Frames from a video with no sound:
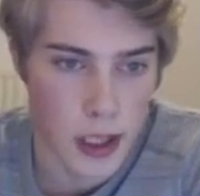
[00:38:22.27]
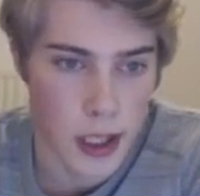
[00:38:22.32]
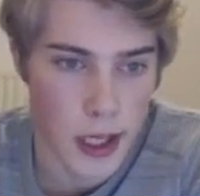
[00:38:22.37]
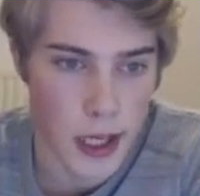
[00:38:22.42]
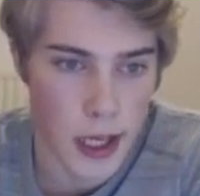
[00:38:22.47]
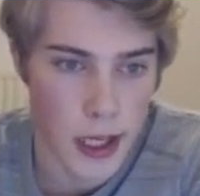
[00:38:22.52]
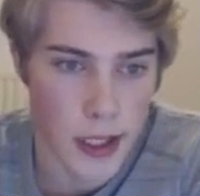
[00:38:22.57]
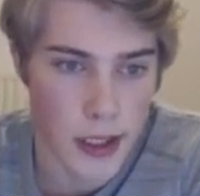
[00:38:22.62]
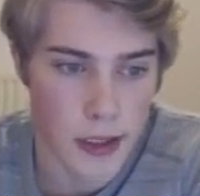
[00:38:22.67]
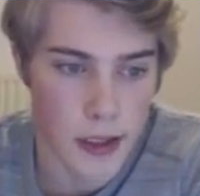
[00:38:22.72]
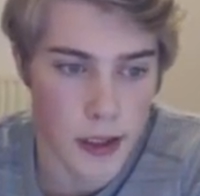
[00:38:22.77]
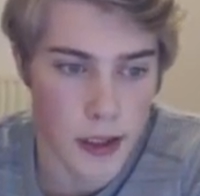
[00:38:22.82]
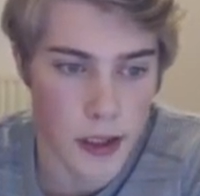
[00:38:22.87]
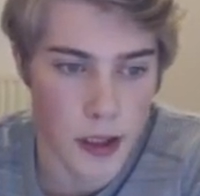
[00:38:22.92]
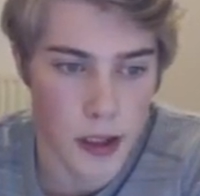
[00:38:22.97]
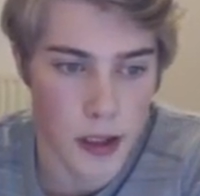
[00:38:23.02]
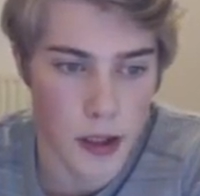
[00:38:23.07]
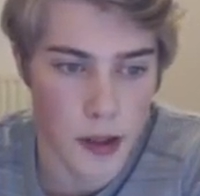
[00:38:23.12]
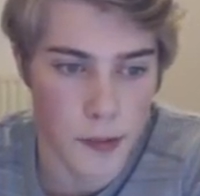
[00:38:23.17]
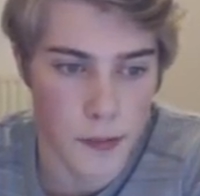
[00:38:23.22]
And
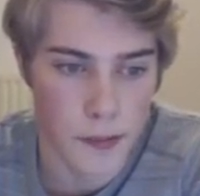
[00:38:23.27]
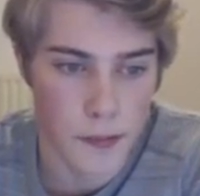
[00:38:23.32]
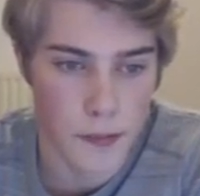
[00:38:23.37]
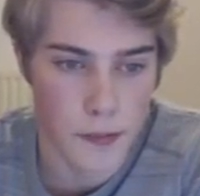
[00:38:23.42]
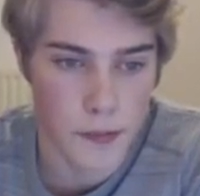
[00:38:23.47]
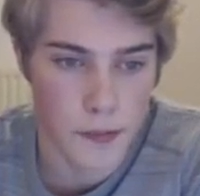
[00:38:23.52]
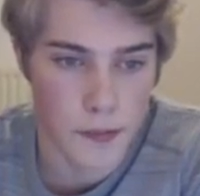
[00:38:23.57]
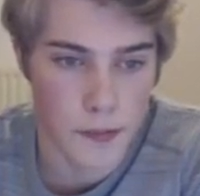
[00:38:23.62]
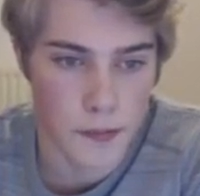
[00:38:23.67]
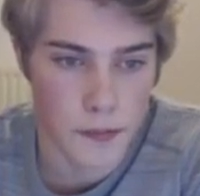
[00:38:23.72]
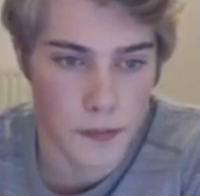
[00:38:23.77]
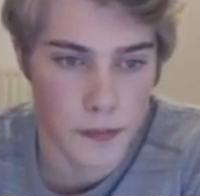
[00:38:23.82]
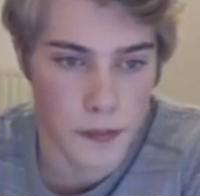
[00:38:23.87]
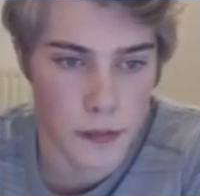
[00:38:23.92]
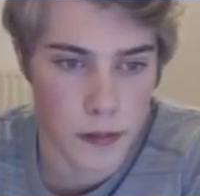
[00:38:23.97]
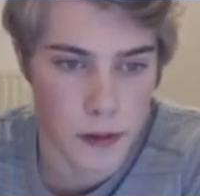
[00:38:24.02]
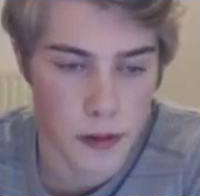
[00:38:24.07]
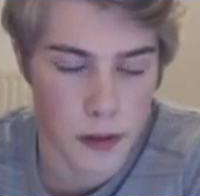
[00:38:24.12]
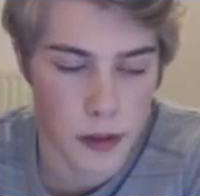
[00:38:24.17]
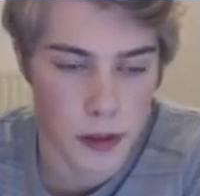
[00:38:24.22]
um,
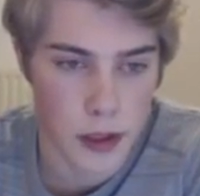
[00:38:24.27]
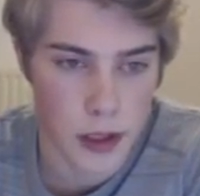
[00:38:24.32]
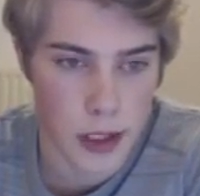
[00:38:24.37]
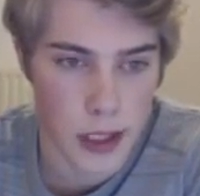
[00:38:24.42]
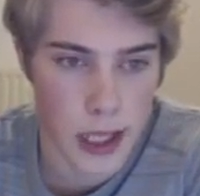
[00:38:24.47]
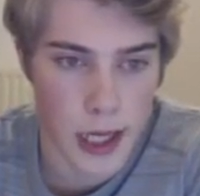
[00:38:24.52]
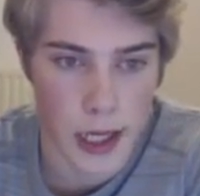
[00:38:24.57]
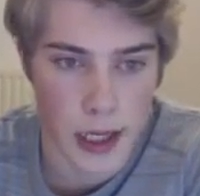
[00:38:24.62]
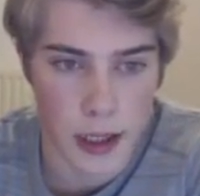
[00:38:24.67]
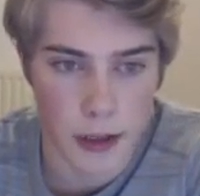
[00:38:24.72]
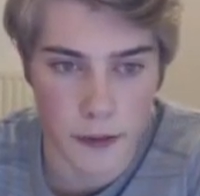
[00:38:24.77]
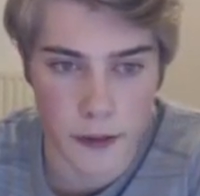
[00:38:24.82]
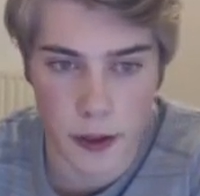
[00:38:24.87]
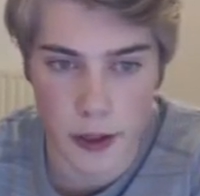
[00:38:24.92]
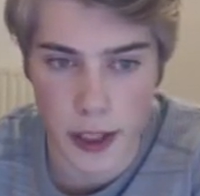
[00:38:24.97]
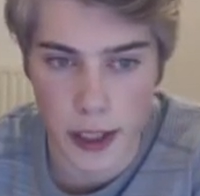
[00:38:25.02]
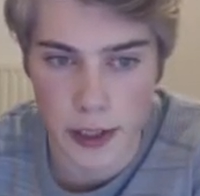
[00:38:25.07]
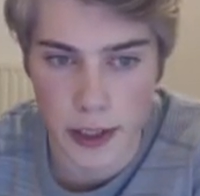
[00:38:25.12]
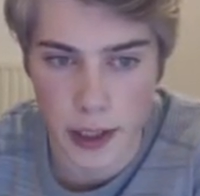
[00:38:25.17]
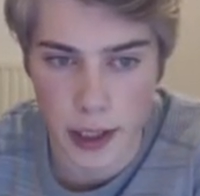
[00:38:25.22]
yeah, if you
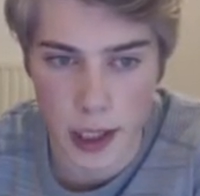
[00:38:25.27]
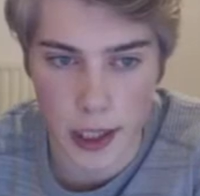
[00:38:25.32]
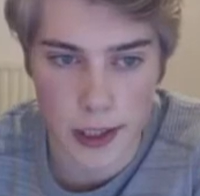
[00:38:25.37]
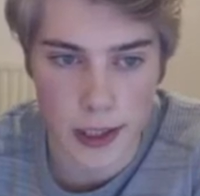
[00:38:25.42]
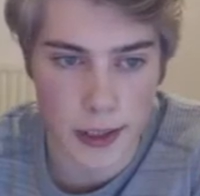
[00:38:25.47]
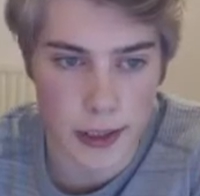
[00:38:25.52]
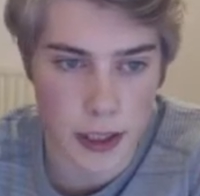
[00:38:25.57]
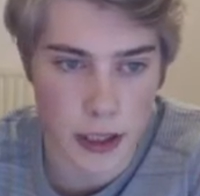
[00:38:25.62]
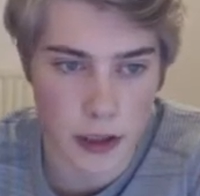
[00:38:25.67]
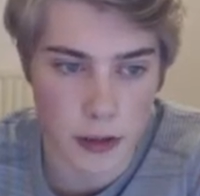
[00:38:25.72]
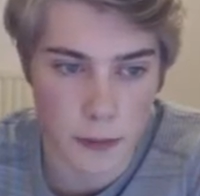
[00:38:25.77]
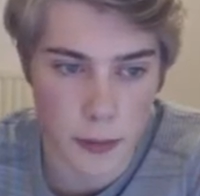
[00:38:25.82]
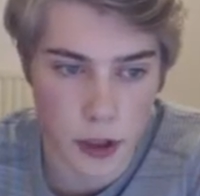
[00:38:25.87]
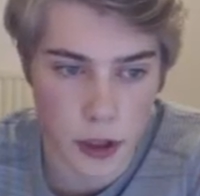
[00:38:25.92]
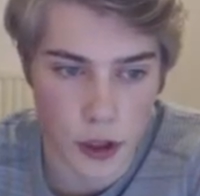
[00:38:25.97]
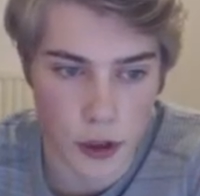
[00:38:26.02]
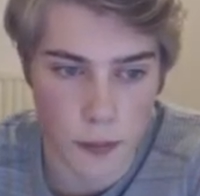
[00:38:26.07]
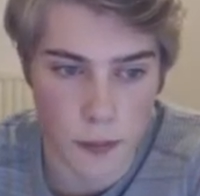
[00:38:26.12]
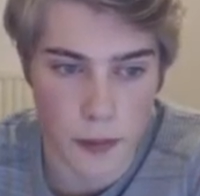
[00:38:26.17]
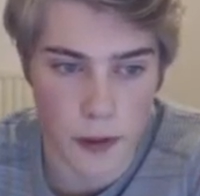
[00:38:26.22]
take the knight, I take the
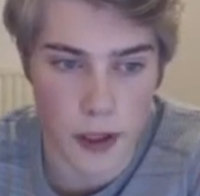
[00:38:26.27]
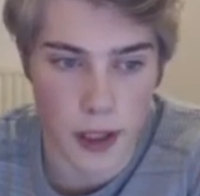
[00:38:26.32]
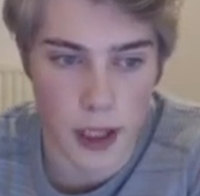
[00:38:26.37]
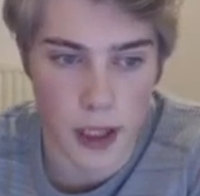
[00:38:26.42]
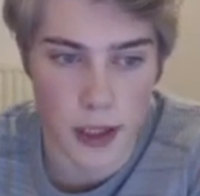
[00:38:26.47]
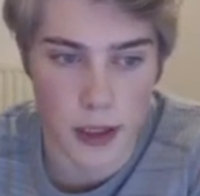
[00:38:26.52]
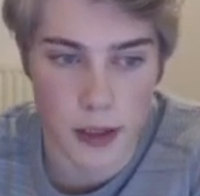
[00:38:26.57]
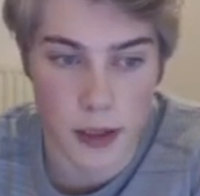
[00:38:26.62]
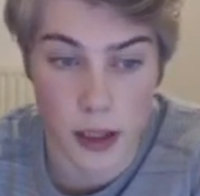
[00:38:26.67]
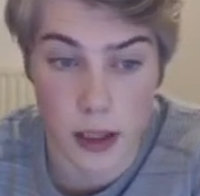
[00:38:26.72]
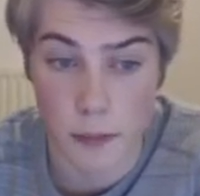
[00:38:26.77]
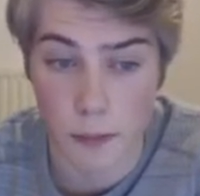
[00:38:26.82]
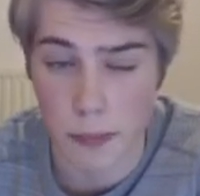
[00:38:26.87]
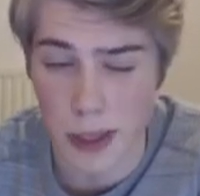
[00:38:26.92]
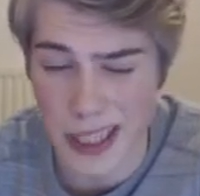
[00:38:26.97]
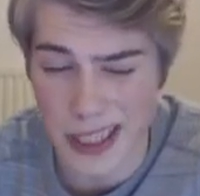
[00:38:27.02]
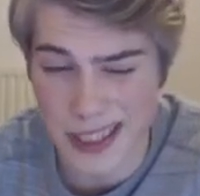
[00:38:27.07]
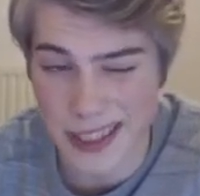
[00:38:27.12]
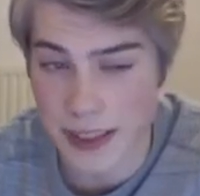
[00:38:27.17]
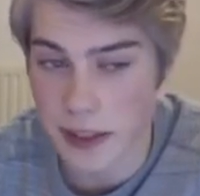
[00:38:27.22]
bishop. And uh,
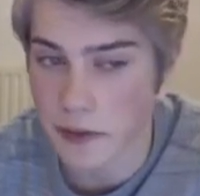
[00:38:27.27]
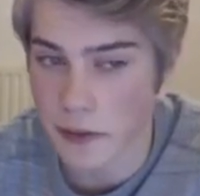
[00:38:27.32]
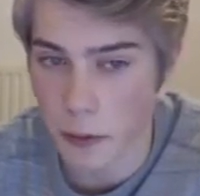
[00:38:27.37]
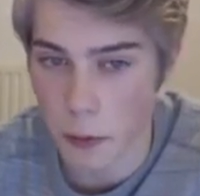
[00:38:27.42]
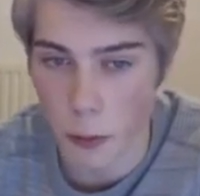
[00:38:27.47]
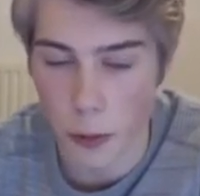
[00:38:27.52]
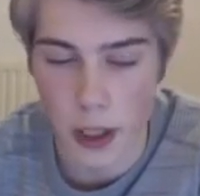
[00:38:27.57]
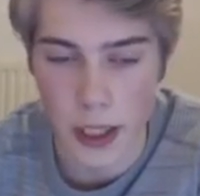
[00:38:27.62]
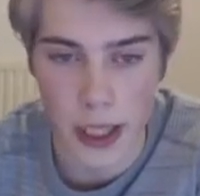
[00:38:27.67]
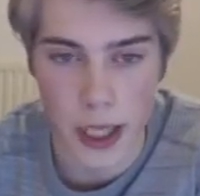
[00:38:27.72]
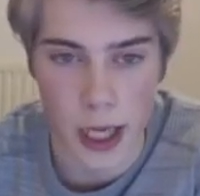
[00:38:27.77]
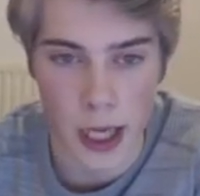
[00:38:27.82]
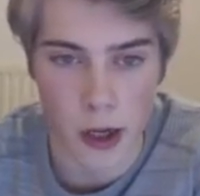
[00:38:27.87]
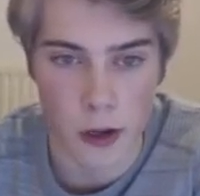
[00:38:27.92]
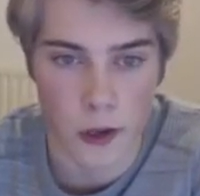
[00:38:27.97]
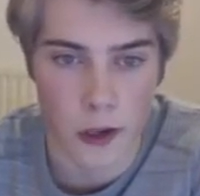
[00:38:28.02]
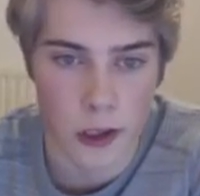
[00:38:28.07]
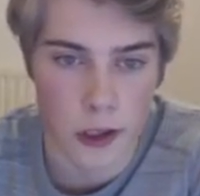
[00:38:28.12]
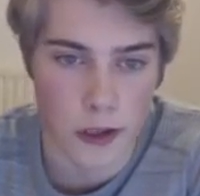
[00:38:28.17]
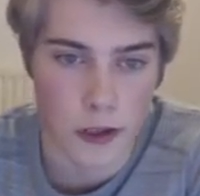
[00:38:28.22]
black's even winning
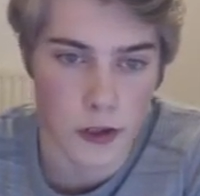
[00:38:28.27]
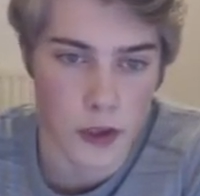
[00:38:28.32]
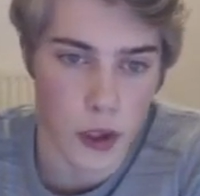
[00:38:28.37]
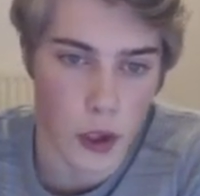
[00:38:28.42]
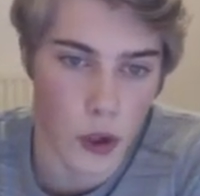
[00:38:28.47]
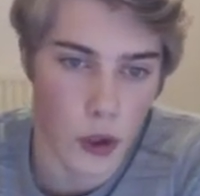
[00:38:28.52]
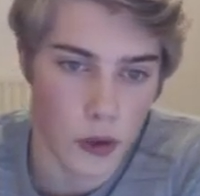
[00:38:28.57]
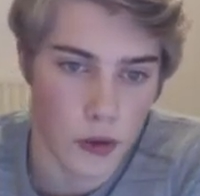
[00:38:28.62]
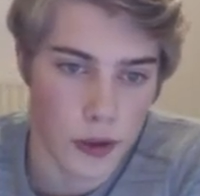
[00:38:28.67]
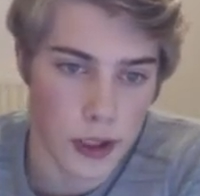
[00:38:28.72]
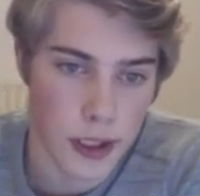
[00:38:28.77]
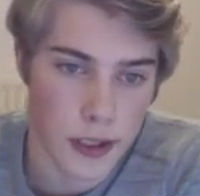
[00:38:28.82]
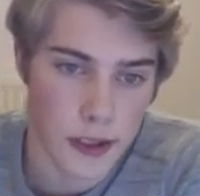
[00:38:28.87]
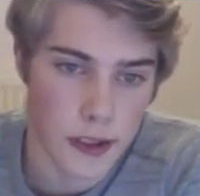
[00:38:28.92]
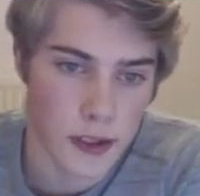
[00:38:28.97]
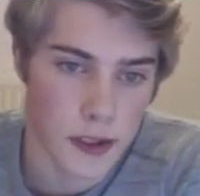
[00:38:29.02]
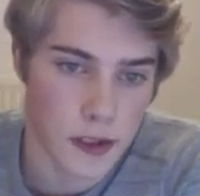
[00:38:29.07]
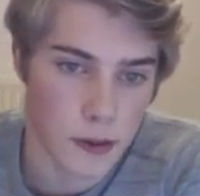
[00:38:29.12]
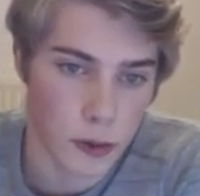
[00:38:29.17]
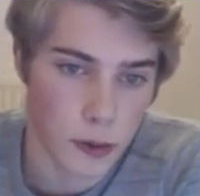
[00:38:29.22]
here. So this
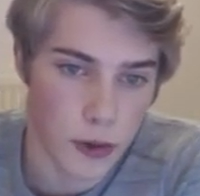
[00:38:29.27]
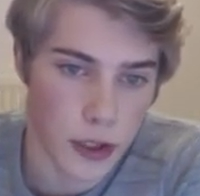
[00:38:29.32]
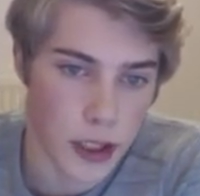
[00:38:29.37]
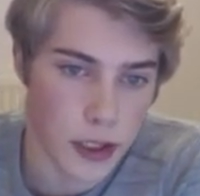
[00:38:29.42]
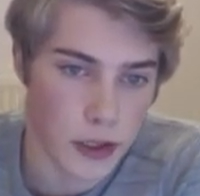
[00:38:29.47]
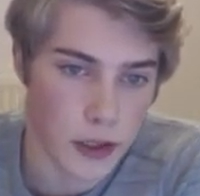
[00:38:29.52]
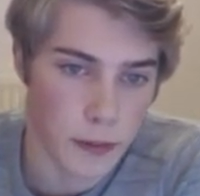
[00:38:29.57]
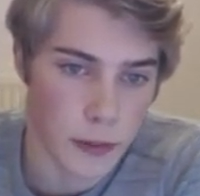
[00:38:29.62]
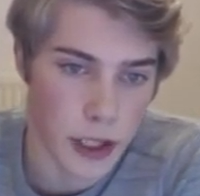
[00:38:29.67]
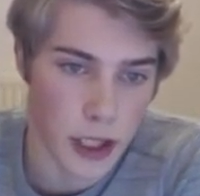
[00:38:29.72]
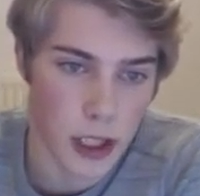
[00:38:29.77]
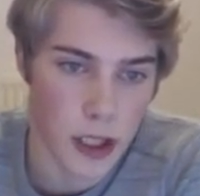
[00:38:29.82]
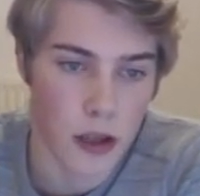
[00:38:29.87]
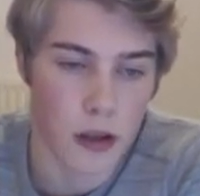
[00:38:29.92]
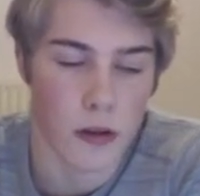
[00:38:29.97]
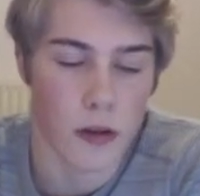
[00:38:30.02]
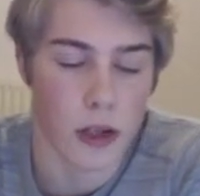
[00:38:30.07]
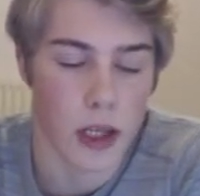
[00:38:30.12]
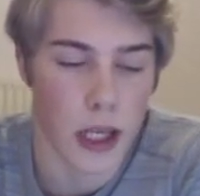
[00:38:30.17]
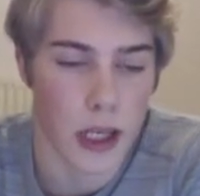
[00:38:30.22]
is really something
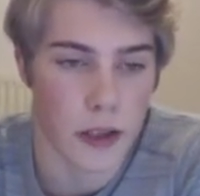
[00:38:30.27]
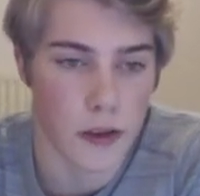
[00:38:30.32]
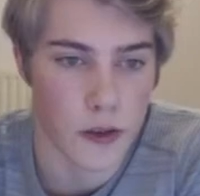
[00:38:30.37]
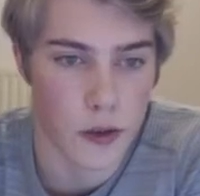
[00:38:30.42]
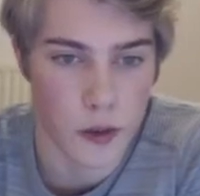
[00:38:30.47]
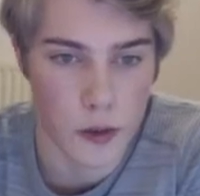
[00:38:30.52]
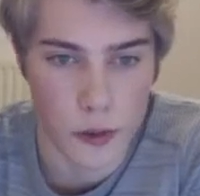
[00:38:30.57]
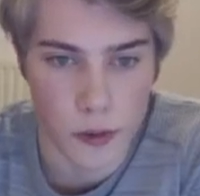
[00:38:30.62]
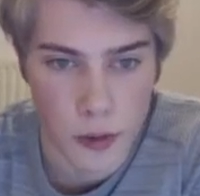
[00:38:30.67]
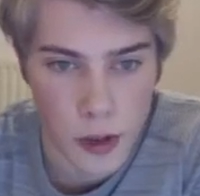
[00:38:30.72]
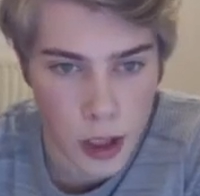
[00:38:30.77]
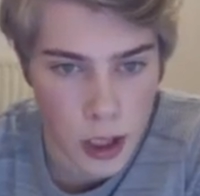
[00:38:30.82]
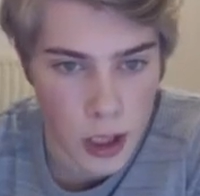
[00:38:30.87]
you cannot do.